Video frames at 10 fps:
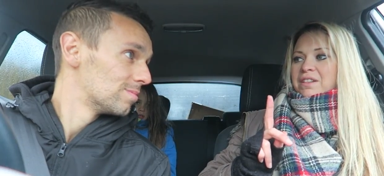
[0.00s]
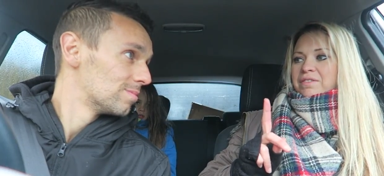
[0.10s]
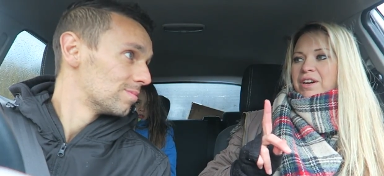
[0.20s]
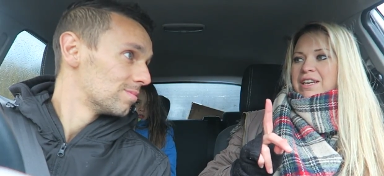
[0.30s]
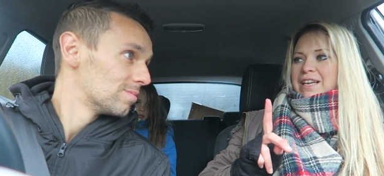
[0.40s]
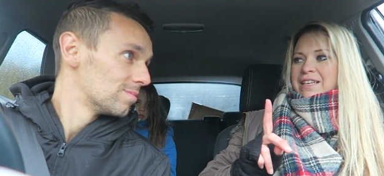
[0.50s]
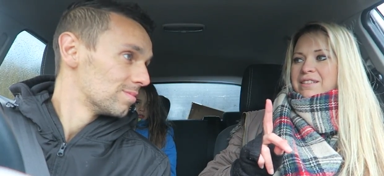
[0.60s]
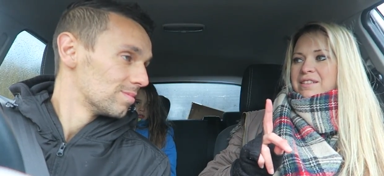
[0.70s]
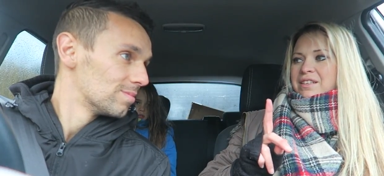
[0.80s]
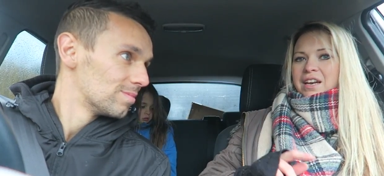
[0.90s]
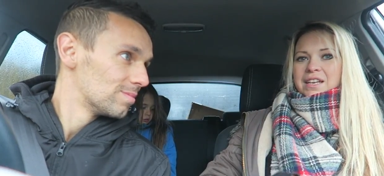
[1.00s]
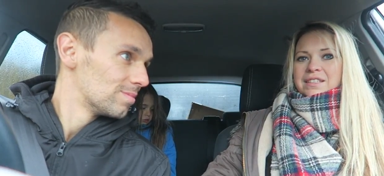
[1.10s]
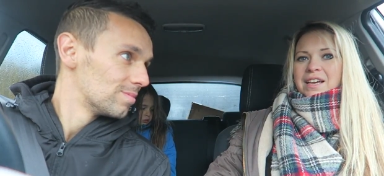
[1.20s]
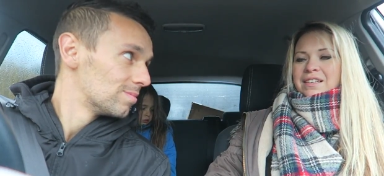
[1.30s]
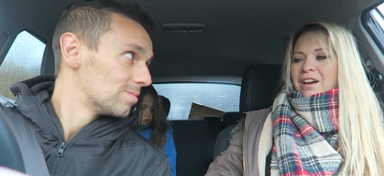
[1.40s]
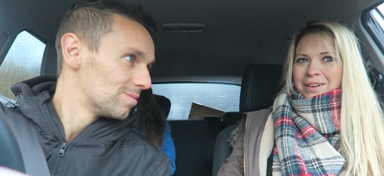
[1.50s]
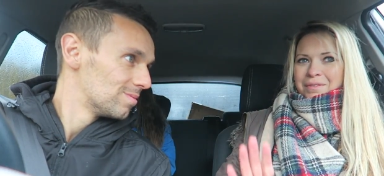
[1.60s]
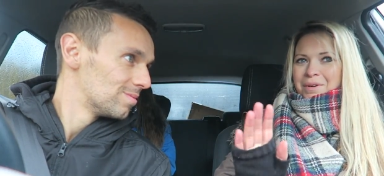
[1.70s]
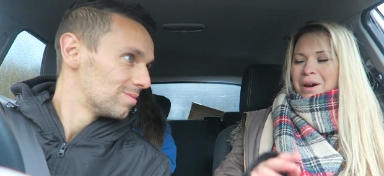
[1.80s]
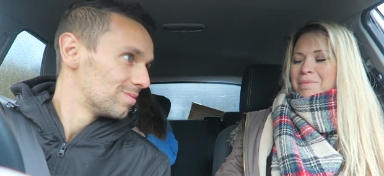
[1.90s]
Speaker 1: at the very least. And he said,
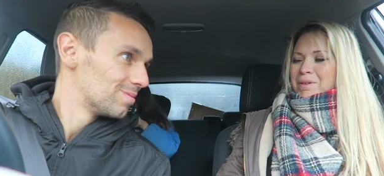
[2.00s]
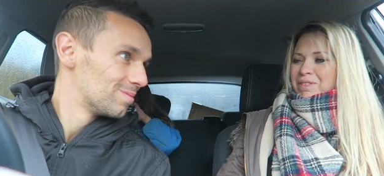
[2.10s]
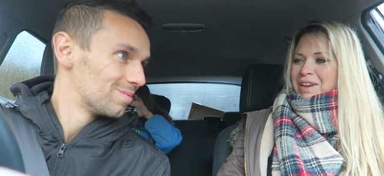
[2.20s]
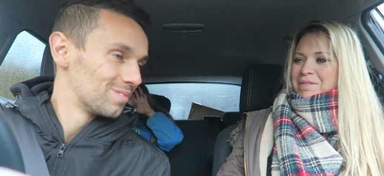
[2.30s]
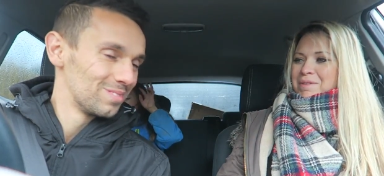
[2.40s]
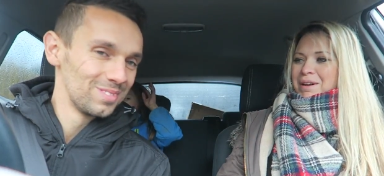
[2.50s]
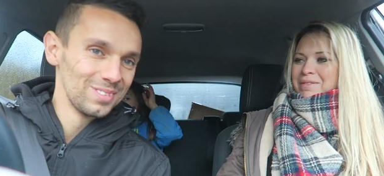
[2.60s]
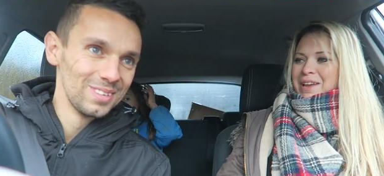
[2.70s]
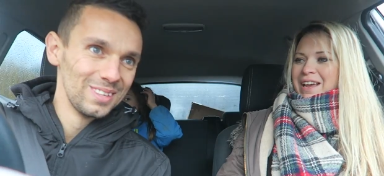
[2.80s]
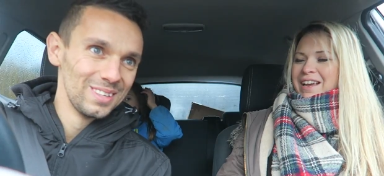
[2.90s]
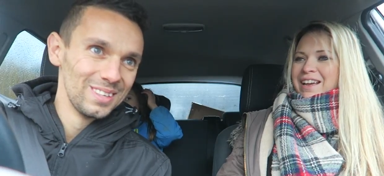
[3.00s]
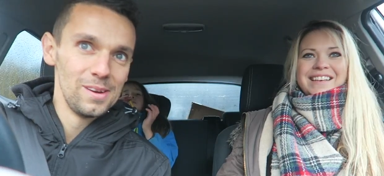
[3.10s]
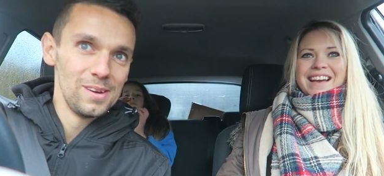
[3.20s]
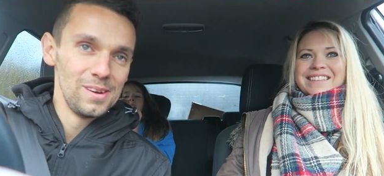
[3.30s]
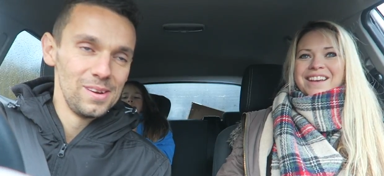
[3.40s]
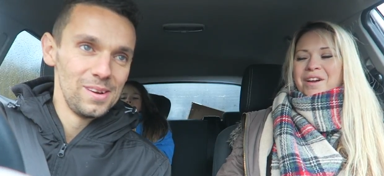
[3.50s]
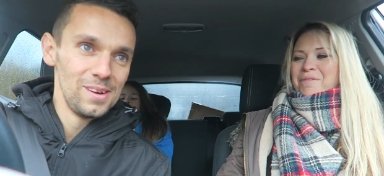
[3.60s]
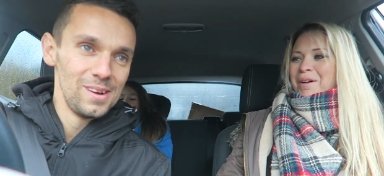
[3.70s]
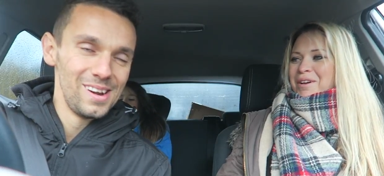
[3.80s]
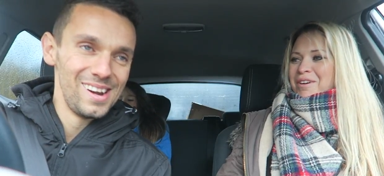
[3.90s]
don't worry, I'll be vegan while I'm here. Yeah, so it
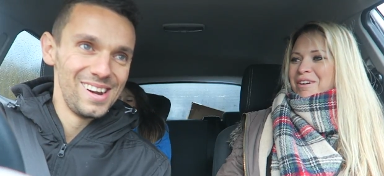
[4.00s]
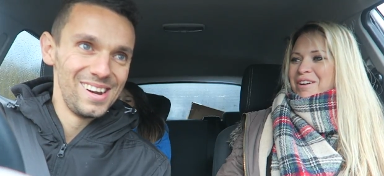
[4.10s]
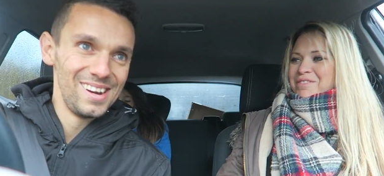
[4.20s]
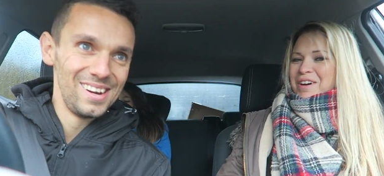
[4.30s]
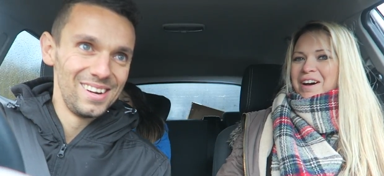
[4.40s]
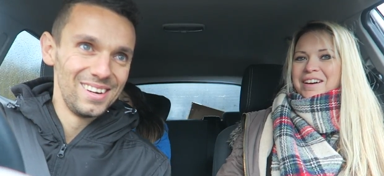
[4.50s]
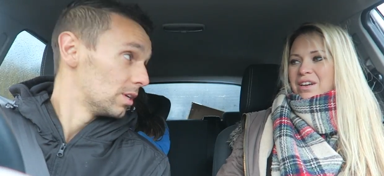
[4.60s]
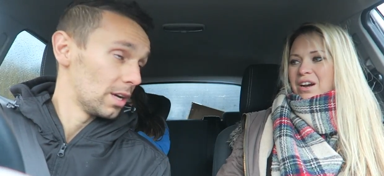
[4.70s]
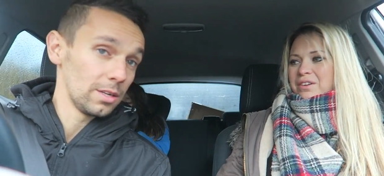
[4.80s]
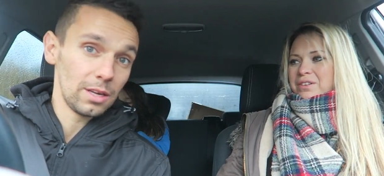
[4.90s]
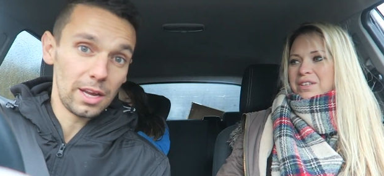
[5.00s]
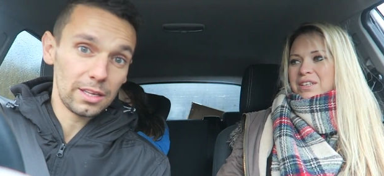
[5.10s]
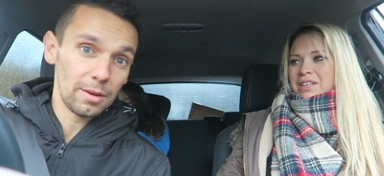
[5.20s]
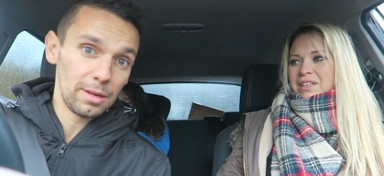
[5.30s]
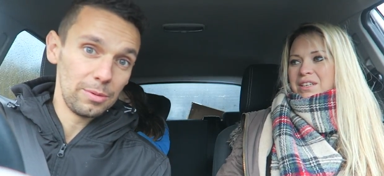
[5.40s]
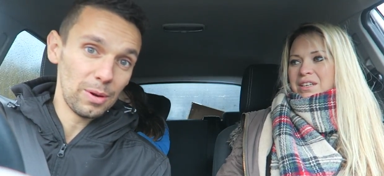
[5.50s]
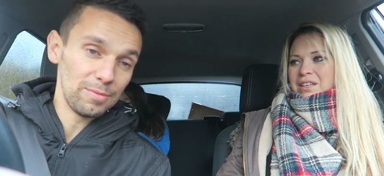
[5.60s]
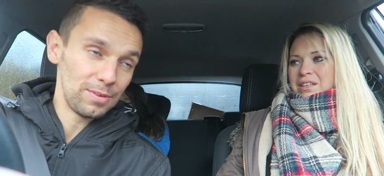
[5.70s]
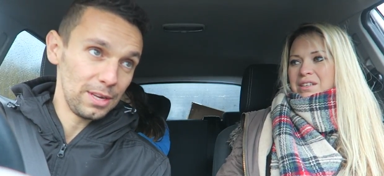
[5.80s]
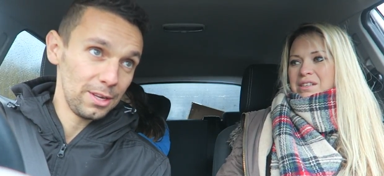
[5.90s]
won her over. Yeah, know.
Speaker 2: he, he
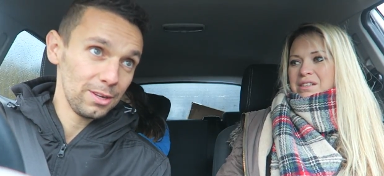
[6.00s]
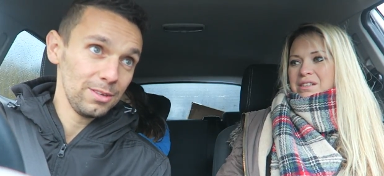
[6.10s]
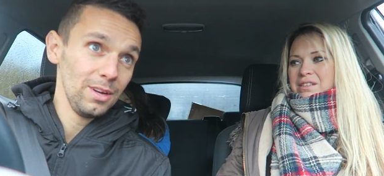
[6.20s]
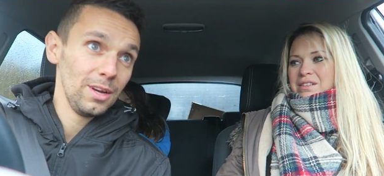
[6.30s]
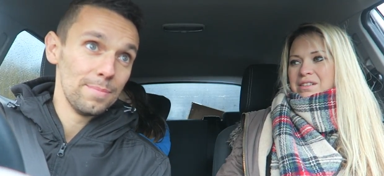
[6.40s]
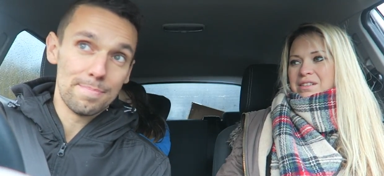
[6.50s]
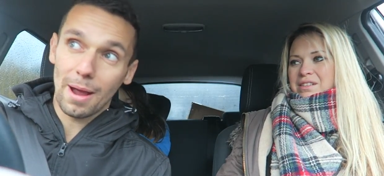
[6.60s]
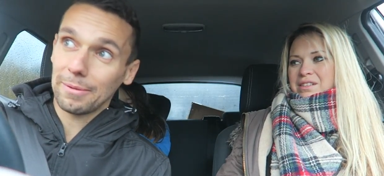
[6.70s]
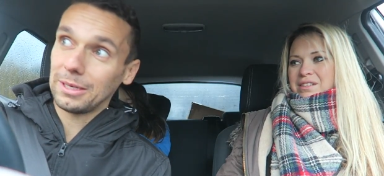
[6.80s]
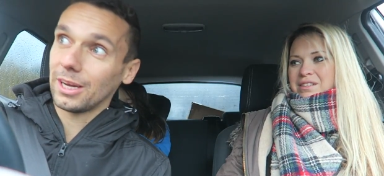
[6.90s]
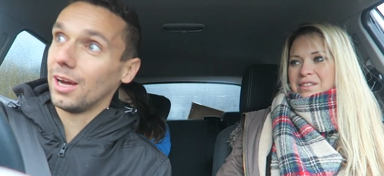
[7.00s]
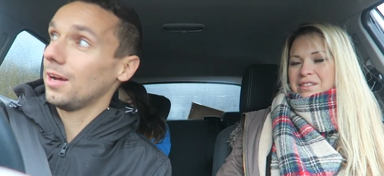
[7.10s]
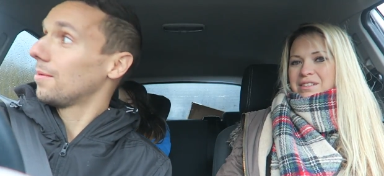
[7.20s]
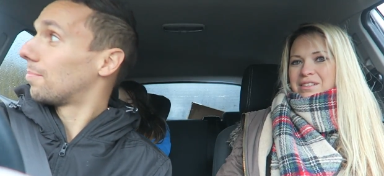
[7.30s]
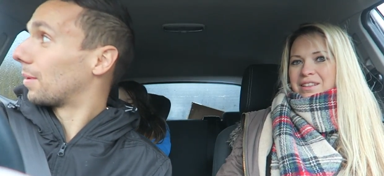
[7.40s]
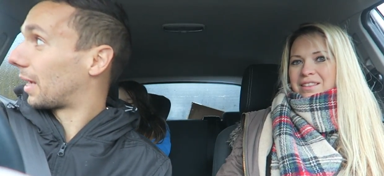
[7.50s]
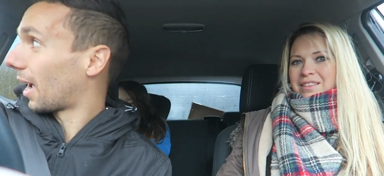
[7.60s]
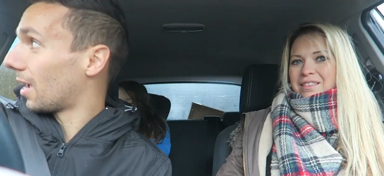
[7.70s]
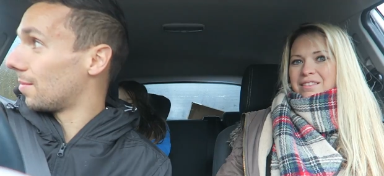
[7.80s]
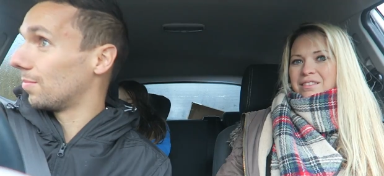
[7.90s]
went vegan, married her,
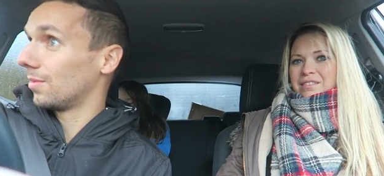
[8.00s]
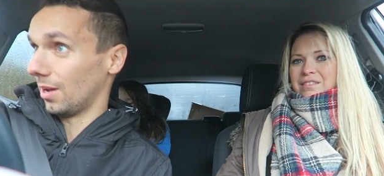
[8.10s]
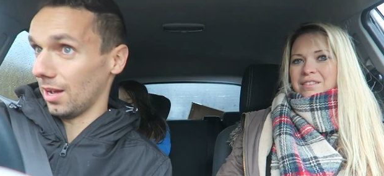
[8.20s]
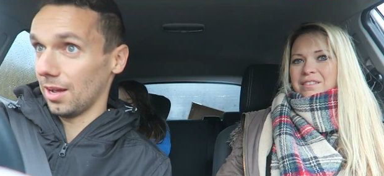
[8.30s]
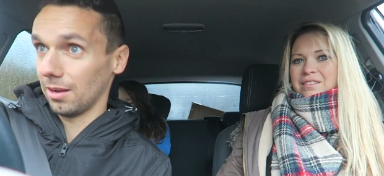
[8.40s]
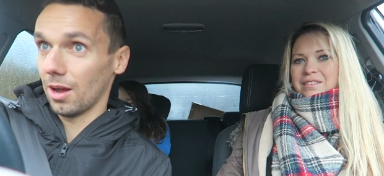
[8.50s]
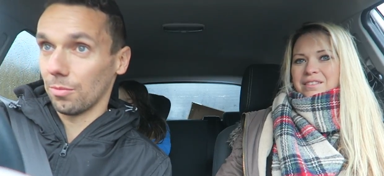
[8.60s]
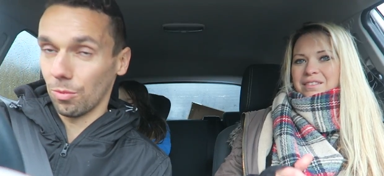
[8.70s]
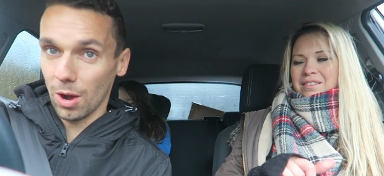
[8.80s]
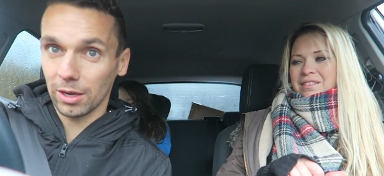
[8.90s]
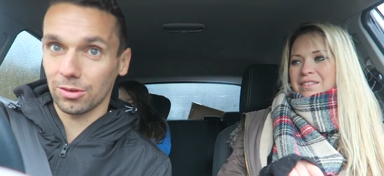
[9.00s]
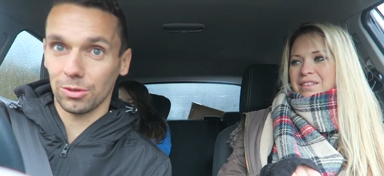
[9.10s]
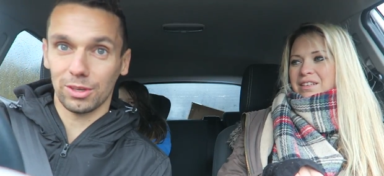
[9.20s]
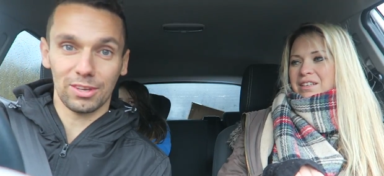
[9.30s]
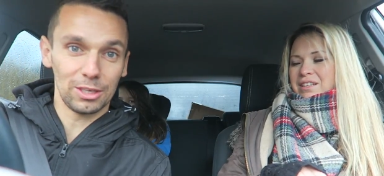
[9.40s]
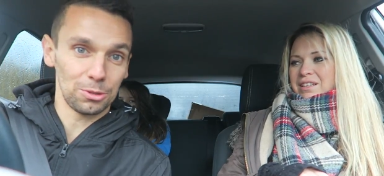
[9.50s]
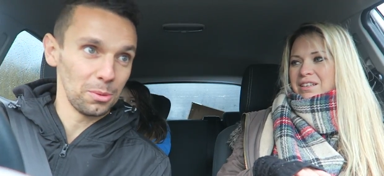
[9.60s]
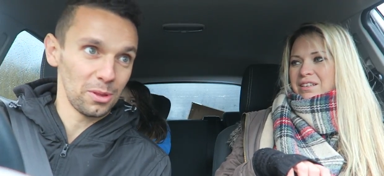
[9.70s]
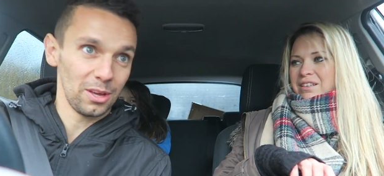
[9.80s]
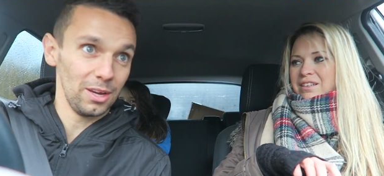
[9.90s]
became uh, like worked on the
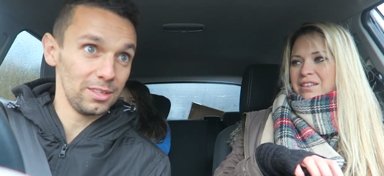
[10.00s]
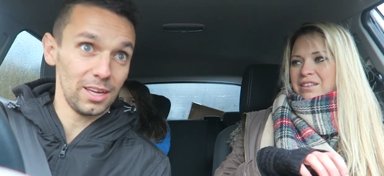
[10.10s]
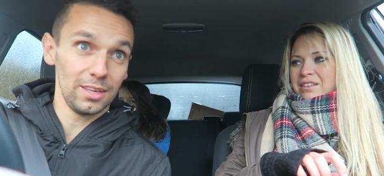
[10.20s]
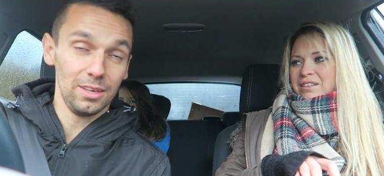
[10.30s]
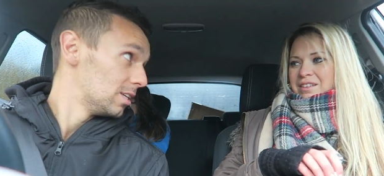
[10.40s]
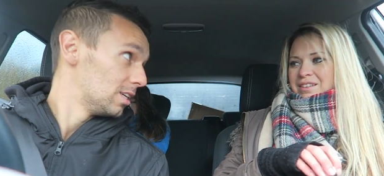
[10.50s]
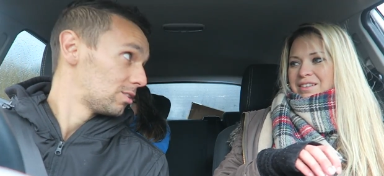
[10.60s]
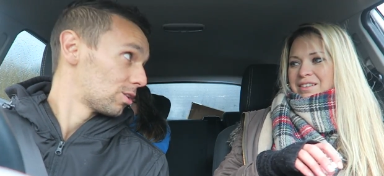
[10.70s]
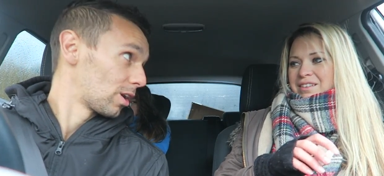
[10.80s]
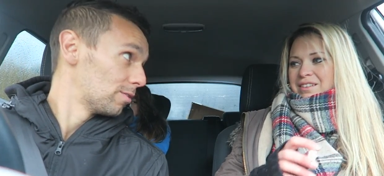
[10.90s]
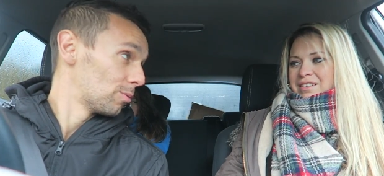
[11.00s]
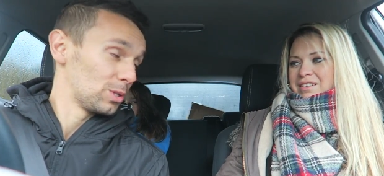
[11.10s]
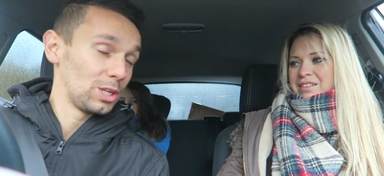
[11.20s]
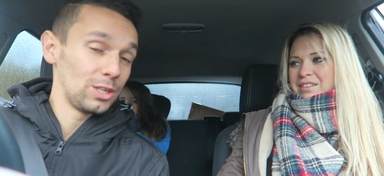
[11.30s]
sanctuary with her and then he took over when